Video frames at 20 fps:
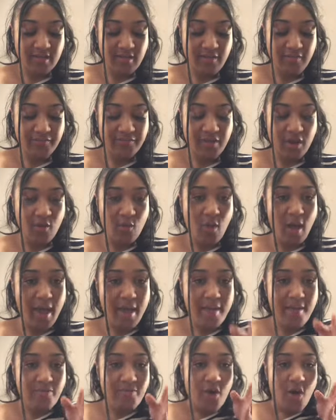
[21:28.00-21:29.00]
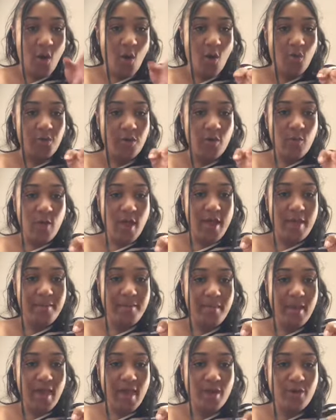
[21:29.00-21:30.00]
the older white
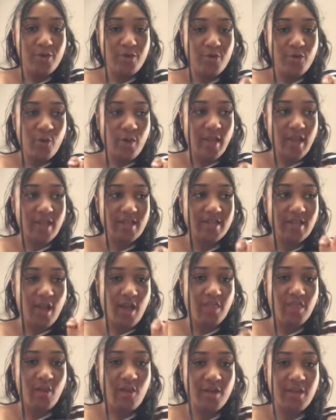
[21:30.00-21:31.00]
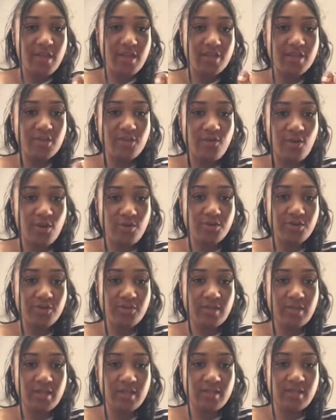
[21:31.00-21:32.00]
man who is unloading his
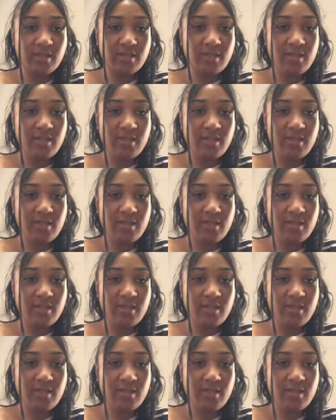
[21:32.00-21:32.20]
groceries